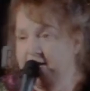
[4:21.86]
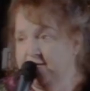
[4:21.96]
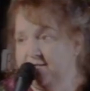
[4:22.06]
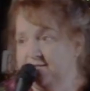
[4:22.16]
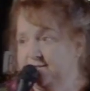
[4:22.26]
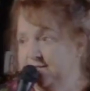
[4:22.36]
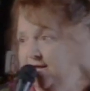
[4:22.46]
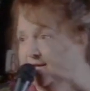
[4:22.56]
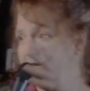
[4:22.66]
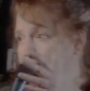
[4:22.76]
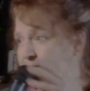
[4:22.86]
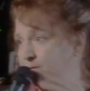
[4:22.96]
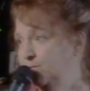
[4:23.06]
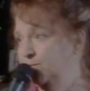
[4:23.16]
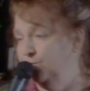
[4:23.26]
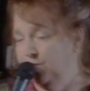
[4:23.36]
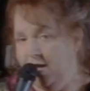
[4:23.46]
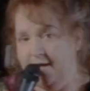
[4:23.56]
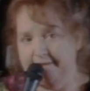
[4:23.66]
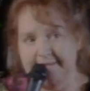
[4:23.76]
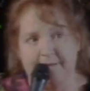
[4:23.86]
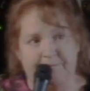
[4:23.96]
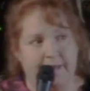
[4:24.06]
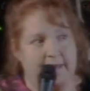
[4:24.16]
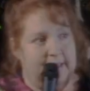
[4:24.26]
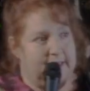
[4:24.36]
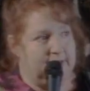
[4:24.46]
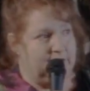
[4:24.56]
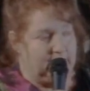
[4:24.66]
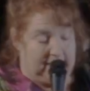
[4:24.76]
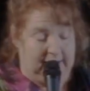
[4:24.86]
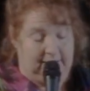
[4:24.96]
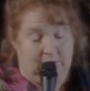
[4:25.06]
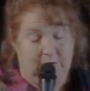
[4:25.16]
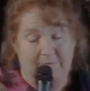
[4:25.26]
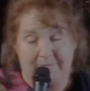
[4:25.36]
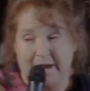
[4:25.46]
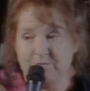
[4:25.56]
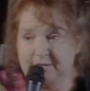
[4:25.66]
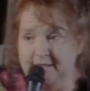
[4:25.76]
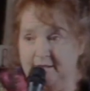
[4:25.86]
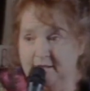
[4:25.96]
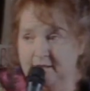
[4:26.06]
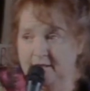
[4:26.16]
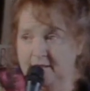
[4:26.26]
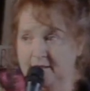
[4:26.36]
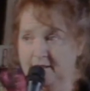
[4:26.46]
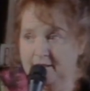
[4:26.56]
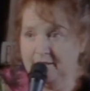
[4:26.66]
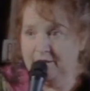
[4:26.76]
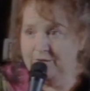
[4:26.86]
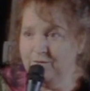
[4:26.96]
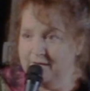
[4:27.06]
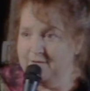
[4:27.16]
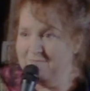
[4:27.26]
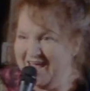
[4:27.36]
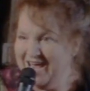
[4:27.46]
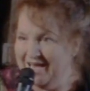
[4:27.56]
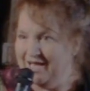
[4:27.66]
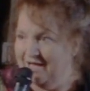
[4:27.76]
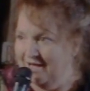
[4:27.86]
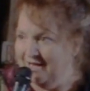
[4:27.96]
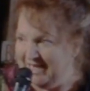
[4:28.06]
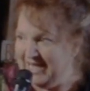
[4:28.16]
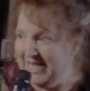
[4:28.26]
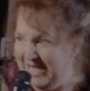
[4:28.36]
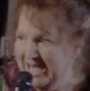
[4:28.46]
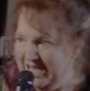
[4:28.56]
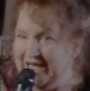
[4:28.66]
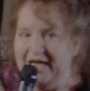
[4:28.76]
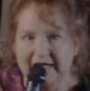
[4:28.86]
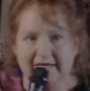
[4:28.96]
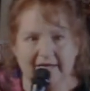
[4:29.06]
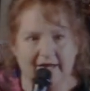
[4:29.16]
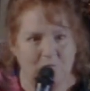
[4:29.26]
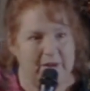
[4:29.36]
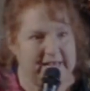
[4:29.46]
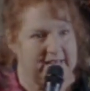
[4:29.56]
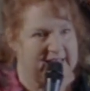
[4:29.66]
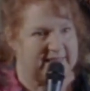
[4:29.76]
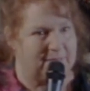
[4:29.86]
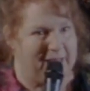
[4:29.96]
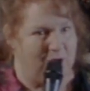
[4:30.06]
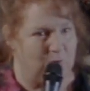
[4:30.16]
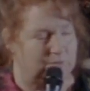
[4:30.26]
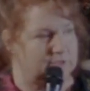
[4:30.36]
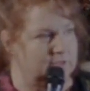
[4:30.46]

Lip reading: the sun and the moon locked up in her mountain, you can make a key and we can get them out."